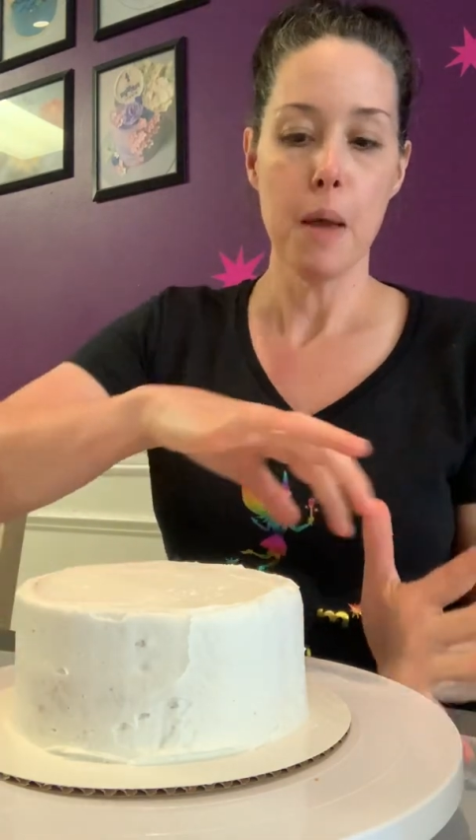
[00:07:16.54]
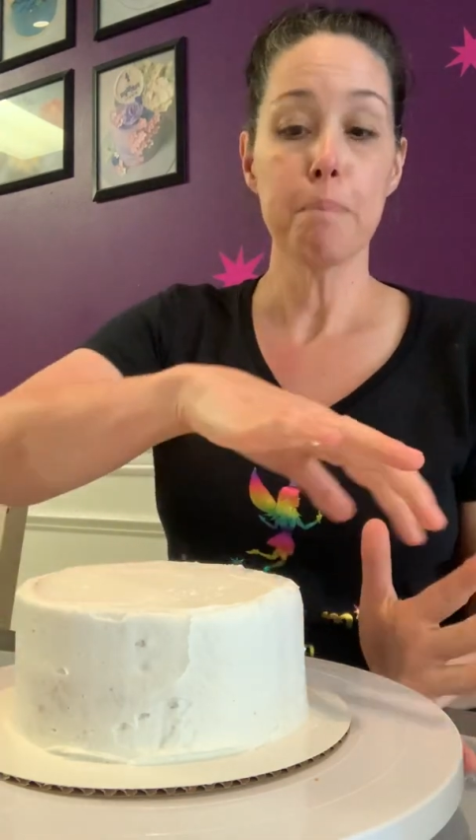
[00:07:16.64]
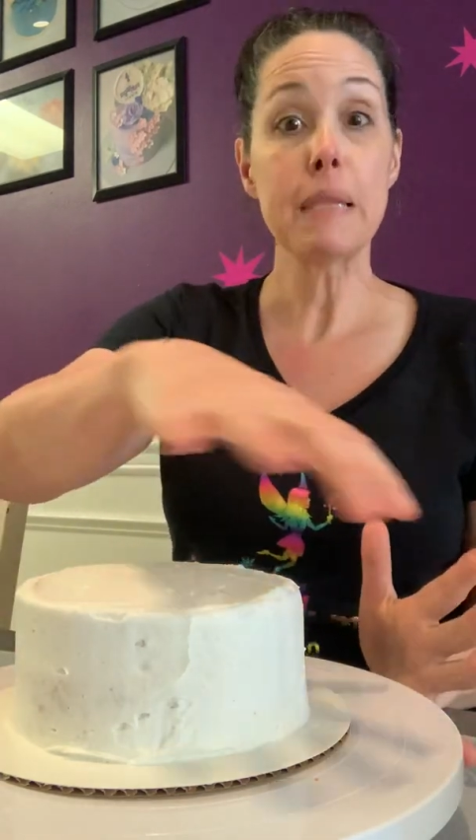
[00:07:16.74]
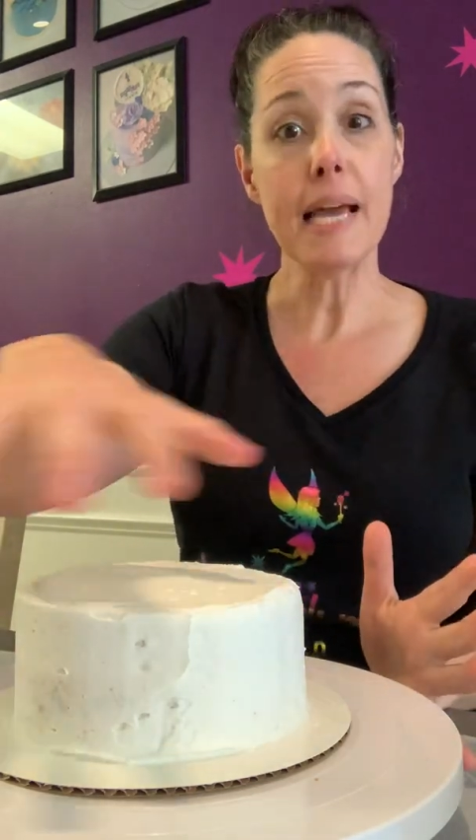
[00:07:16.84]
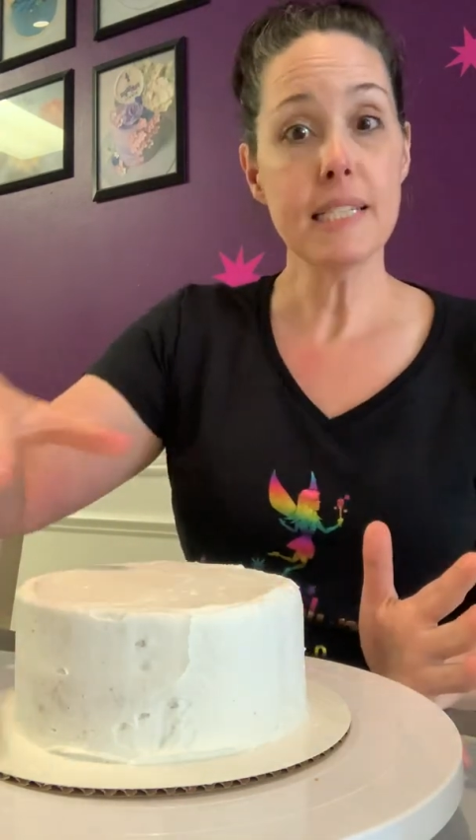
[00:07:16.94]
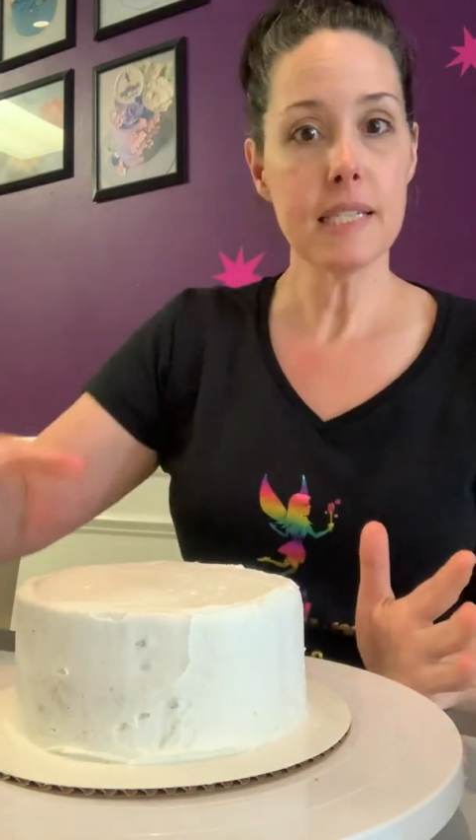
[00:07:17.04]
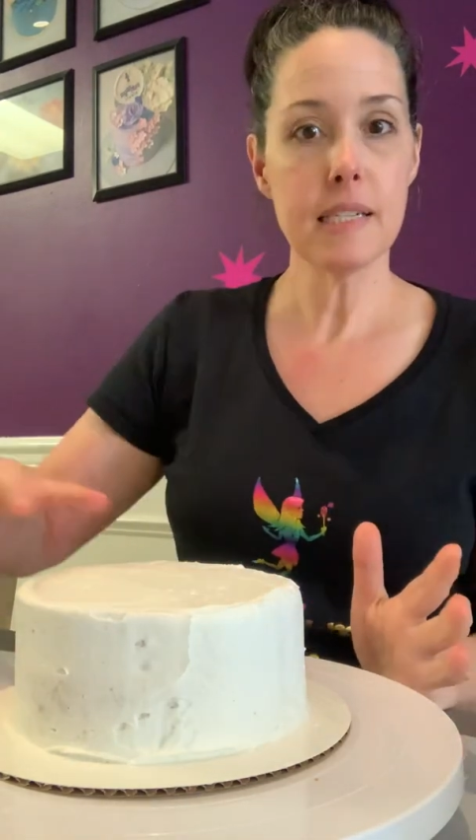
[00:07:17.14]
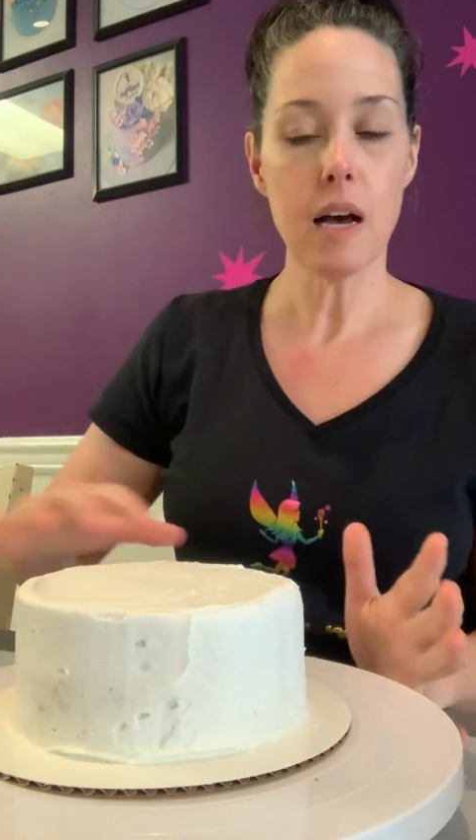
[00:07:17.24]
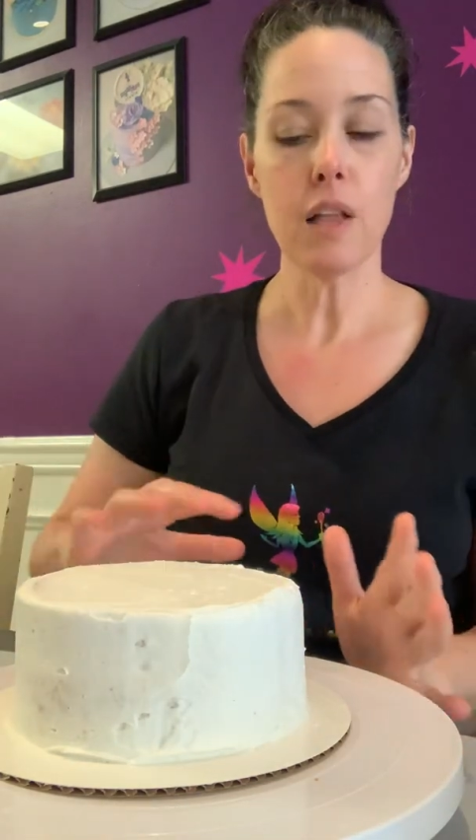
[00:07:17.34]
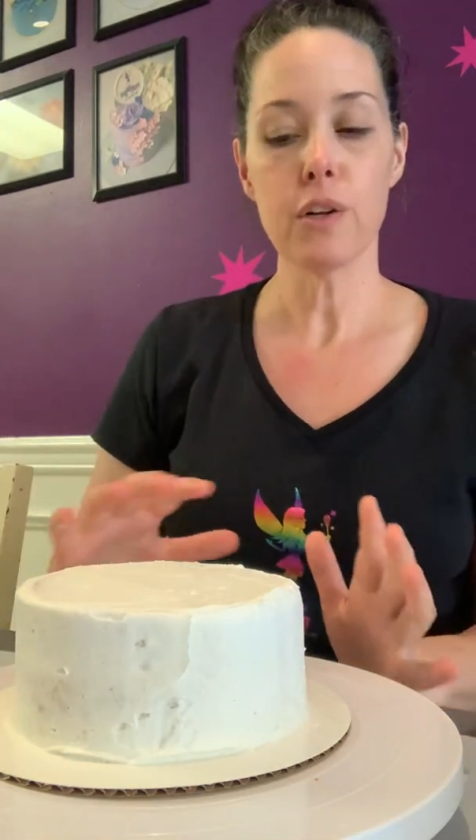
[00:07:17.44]

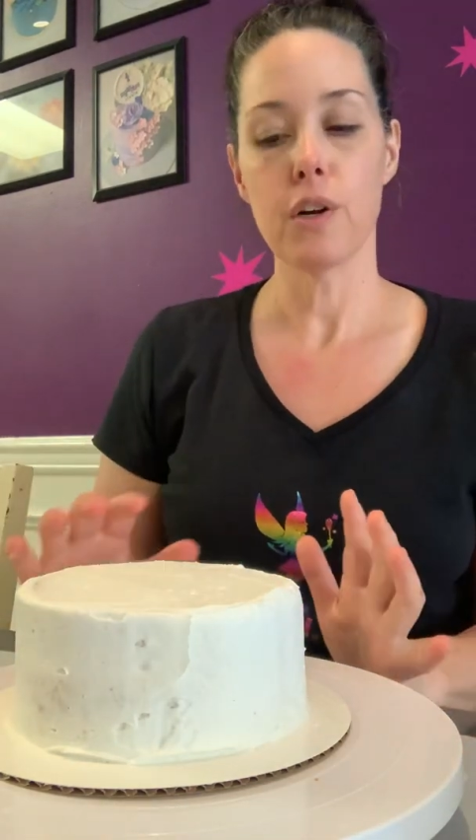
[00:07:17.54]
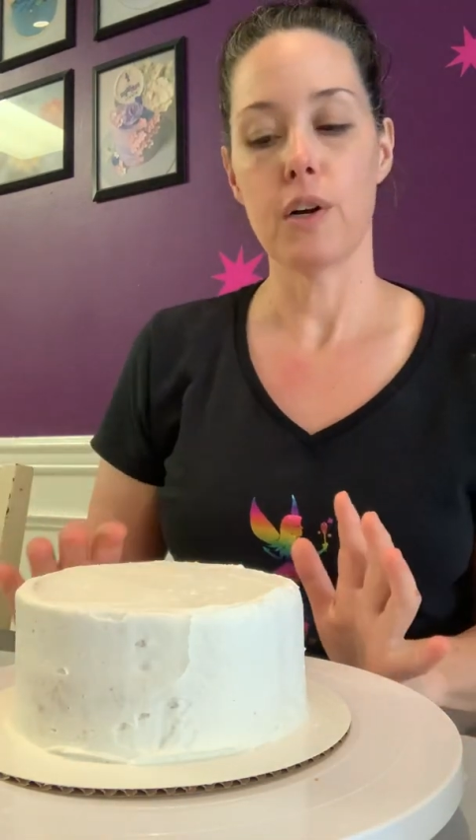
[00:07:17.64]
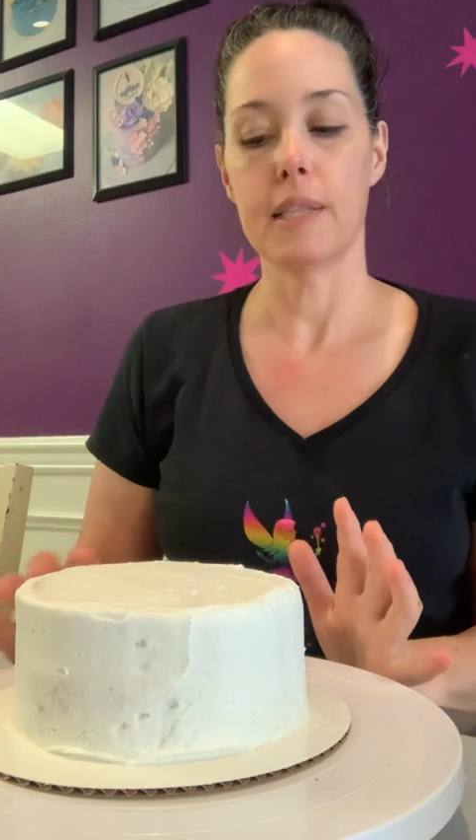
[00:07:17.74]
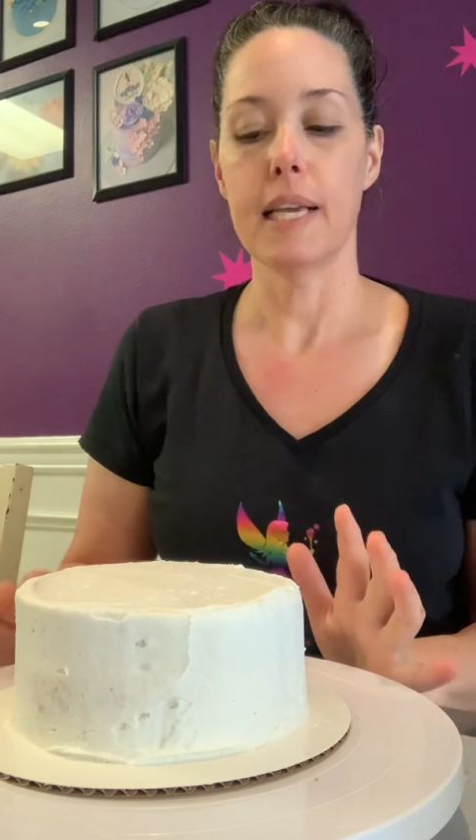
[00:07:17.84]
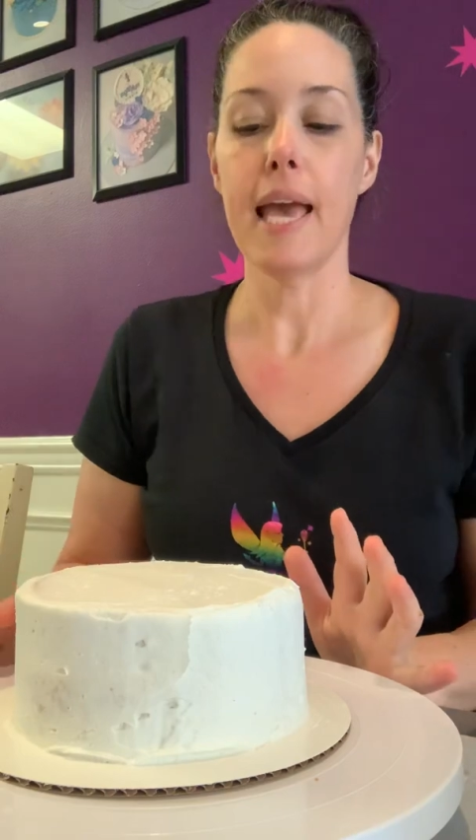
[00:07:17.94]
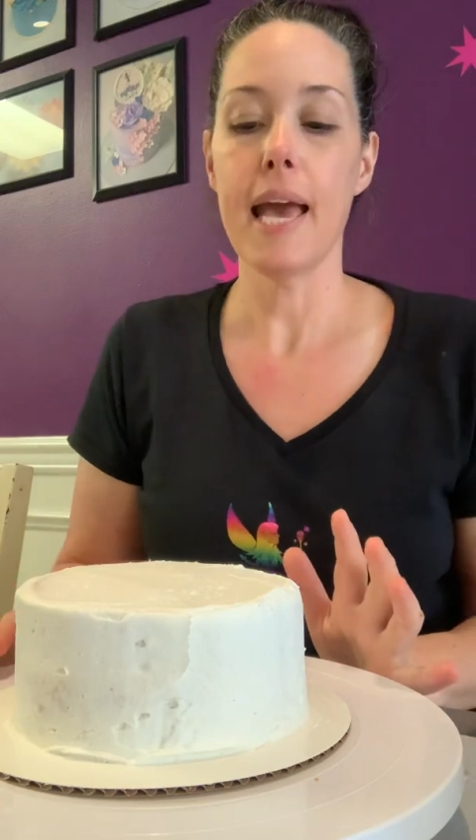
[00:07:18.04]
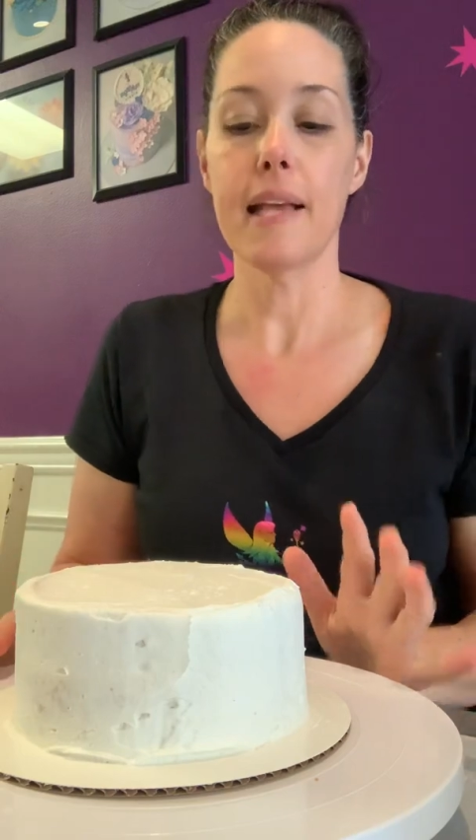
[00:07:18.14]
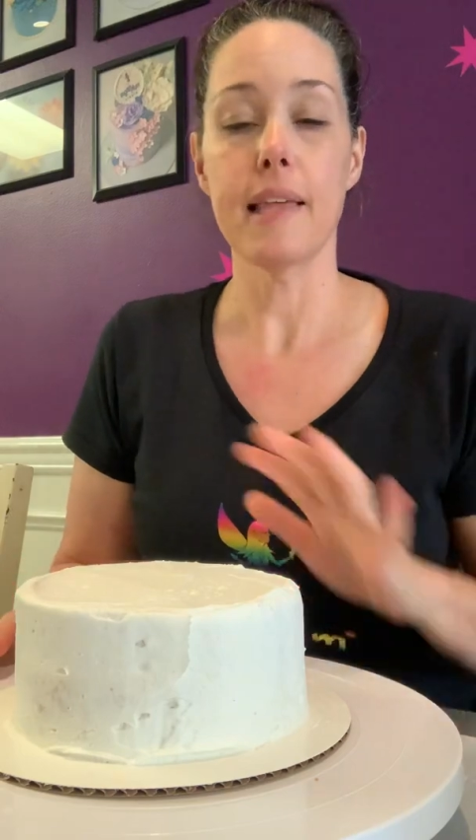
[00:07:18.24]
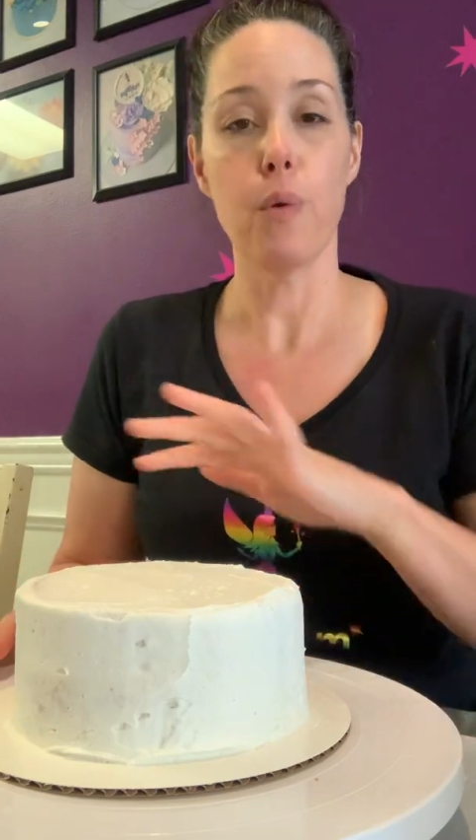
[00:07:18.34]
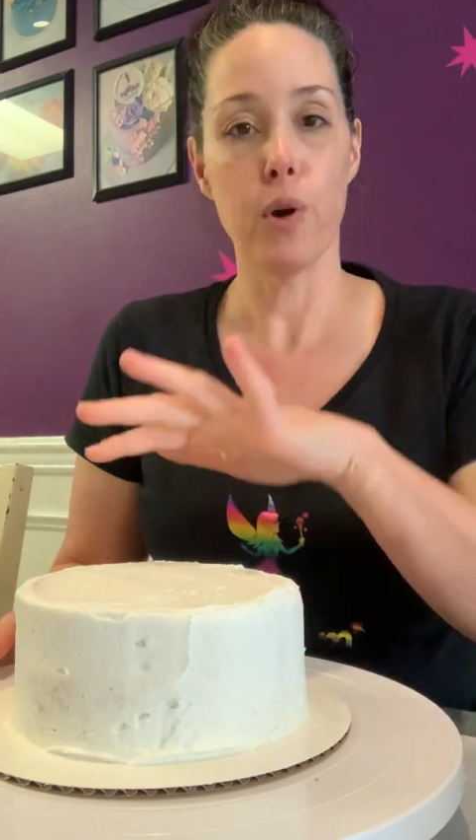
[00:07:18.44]
blended color on the
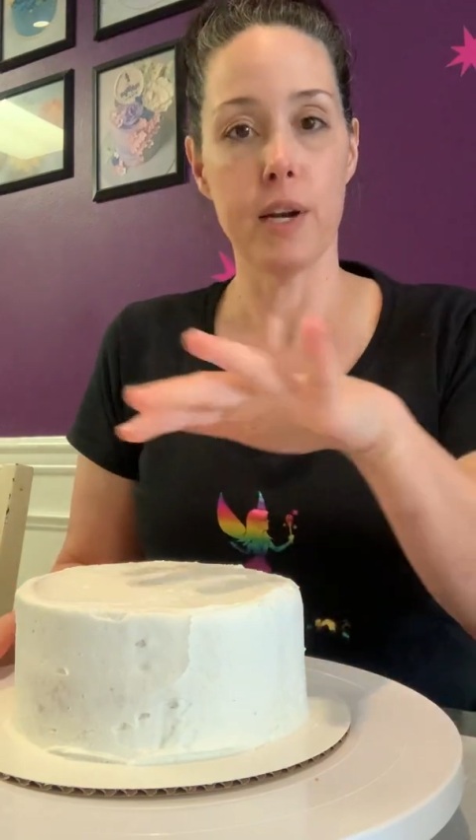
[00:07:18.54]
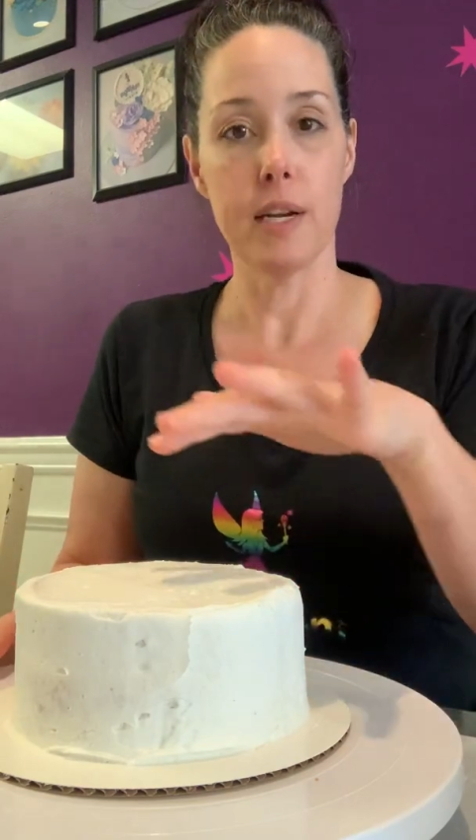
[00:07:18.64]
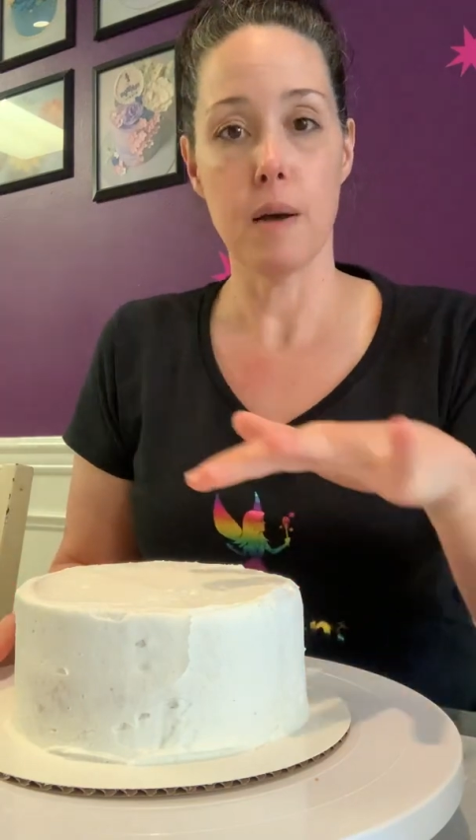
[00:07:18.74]
cake that we're going to